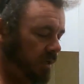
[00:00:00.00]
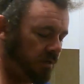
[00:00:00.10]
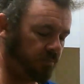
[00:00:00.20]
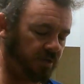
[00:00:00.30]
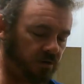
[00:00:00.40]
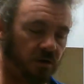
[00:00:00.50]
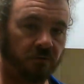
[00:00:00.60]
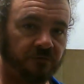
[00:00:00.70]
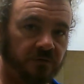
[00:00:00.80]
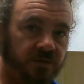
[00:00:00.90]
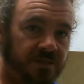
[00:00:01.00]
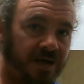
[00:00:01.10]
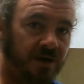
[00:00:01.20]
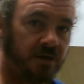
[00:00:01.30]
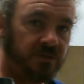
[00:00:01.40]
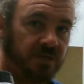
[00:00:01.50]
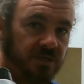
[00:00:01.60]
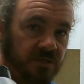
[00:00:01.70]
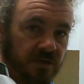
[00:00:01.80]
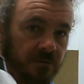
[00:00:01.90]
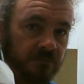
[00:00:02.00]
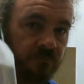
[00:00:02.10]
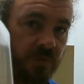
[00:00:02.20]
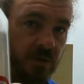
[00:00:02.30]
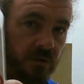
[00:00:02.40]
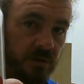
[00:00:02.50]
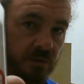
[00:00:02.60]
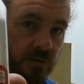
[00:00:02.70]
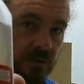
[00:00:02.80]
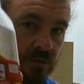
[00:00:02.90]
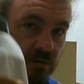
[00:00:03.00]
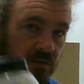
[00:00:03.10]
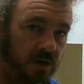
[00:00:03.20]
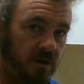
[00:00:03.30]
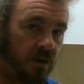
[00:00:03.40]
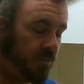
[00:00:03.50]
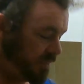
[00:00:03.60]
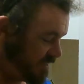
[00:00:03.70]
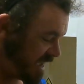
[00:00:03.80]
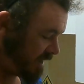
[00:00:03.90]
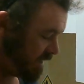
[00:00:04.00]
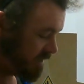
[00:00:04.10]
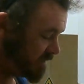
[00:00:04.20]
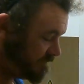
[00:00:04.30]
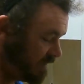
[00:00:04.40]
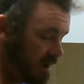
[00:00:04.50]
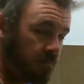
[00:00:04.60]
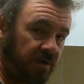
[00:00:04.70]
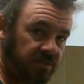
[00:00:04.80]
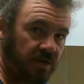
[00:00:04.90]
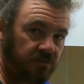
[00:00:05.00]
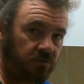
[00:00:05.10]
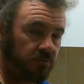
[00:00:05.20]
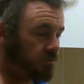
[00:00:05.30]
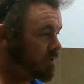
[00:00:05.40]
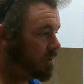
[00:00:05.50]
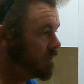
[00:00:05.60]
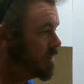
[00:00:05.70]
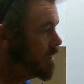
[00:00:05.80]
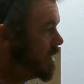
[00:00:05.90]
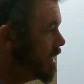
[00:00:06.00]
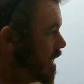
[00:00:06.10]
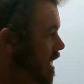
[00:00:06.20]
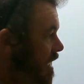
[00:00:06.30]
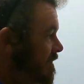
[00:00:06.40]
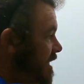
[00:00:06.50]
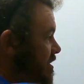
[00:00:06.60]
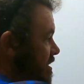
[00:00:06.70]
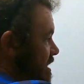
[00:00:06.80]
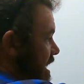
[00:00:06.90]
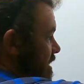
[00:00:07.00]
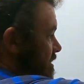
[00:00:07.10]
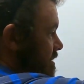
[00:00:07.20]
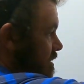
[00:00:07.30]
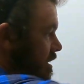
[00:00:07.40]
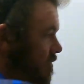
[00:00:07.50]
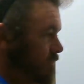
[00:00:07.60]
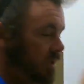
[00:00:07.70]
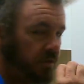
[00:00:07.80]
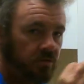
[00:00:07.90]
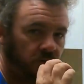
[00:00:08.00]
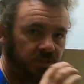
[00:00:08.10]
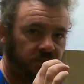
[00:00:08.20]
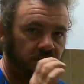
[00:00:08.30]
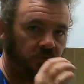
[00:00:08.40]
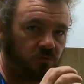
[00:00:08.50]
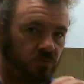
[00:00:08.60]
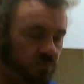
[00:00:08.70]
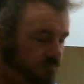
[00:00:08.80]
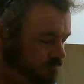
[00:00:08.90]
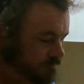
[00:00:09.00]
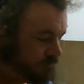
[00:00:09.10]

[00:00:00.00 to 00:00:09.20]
a little bit of taco seasoning. Right? I put that into the flour, mix that through as well. And that just adds a really nice little